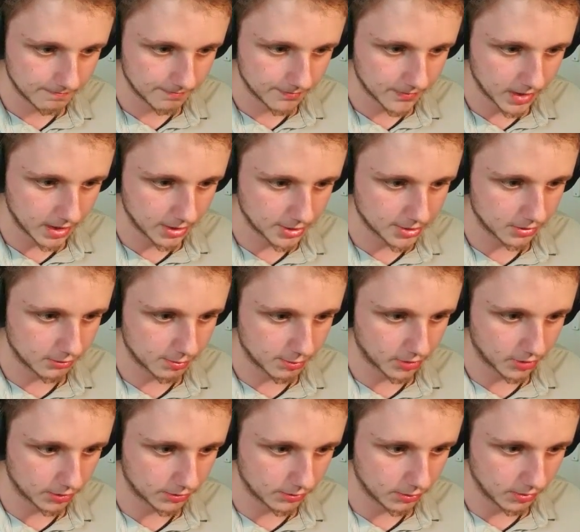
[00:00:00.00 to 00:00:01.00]
It just
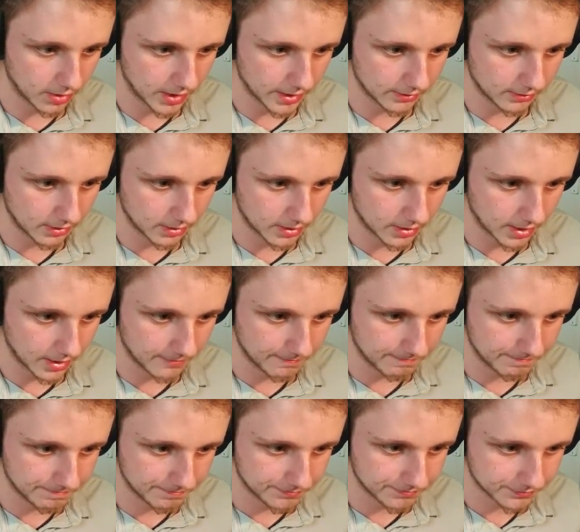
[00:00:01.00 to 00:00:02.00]
broke 2 lights, okay.
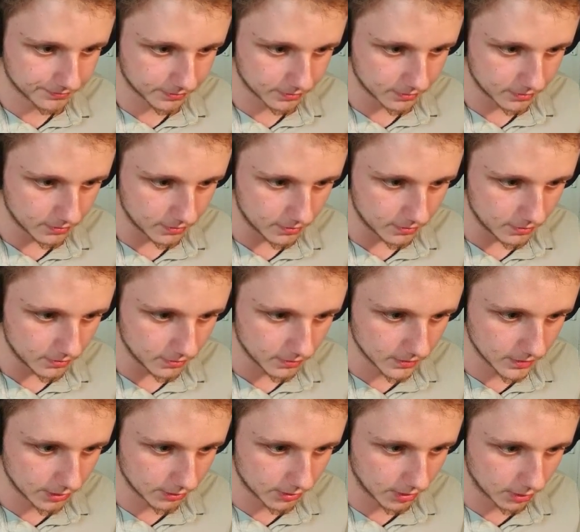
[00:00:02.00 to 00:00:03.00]

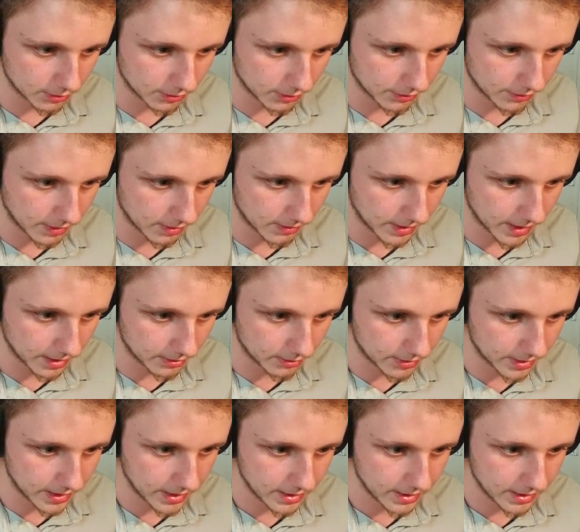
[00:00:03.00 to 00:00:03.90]
This ghost is very angry.